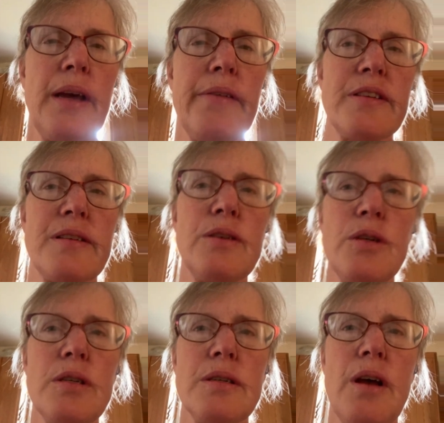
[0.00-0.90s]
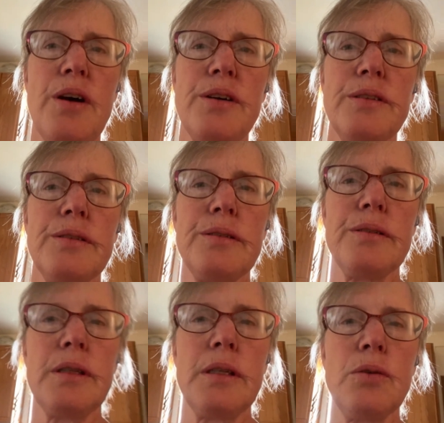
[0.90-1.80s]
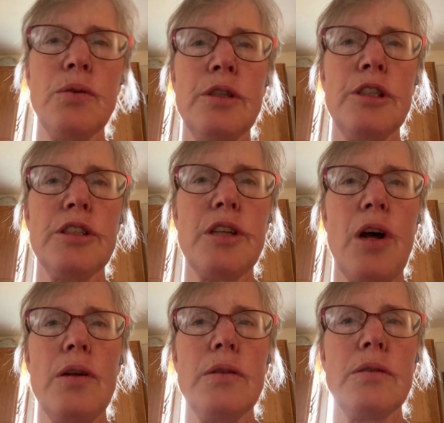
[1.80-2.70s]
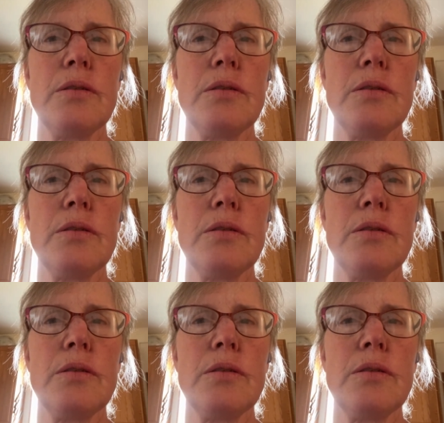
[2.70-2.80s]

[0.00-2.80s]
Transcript: have a citrus salt, an orange salt.